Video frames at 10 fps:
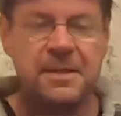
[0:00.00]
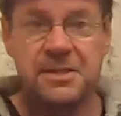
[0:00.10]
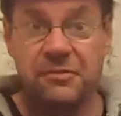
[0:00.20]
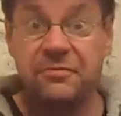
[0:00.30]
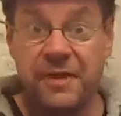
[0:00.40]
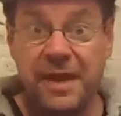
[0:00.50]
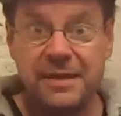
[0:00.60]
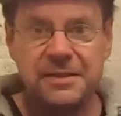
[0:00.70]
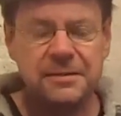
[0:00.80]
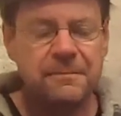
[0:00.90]
That's a
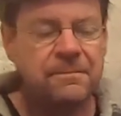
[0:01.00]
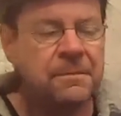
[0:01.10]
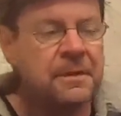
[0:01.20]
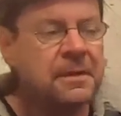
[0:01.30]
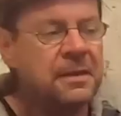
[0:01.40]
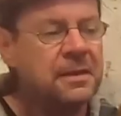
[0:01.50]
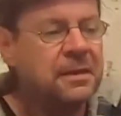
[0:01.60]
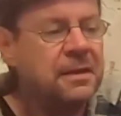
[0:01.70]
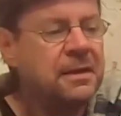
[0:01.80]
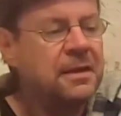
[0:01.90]
fact.
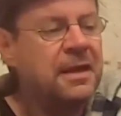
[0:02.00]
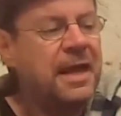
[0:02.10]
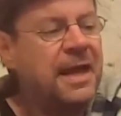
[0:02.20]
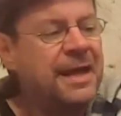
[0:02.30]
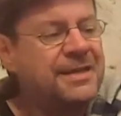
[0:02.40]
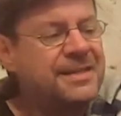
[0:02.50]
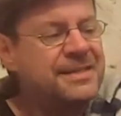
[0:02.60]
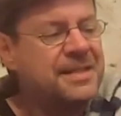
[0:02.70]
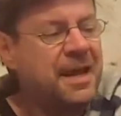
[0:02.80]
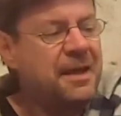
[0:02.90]

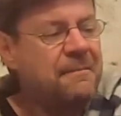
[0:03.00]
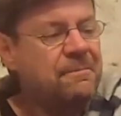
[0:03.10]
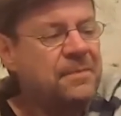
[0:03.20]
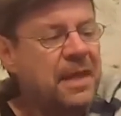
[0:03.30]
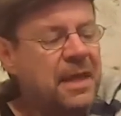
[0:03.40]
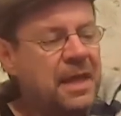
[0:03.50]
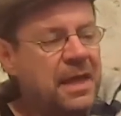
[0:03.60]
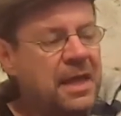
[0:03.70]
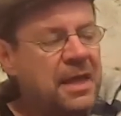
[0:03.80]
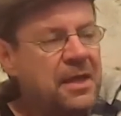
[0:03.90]
And uh,
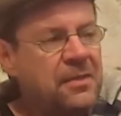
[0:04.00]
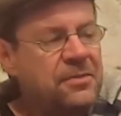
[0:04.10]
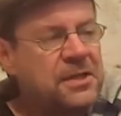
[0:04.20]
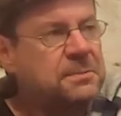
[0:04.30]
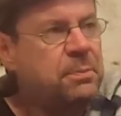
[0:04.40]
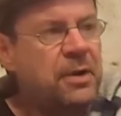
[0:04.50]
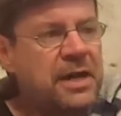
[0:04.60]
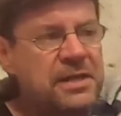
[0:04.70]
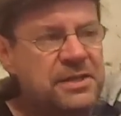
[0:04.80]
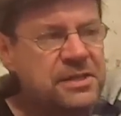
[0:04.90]
this
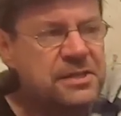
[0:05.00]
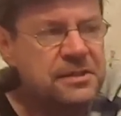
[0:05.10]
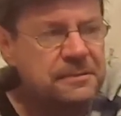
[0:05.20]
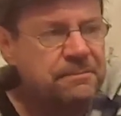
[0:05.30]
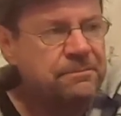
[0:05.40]
price,